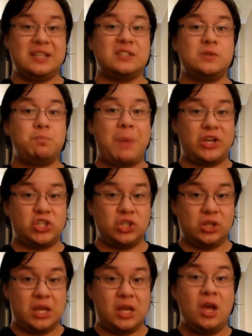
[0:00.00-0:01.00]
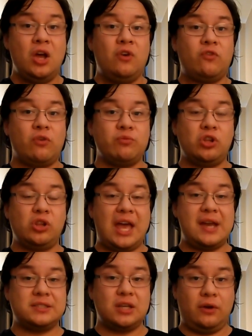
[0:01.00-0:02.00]
especially from the
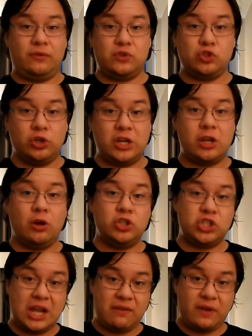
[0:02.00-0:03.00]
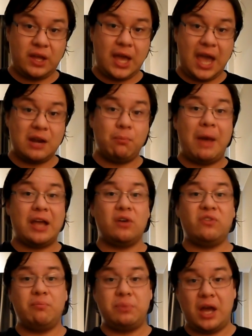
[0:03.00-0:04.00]
likes of Sonya Yoncheva and
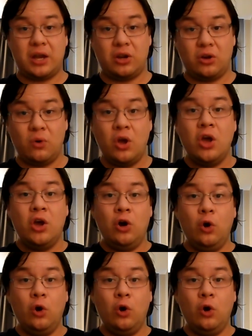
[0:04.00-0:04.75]
Michael Fabiano,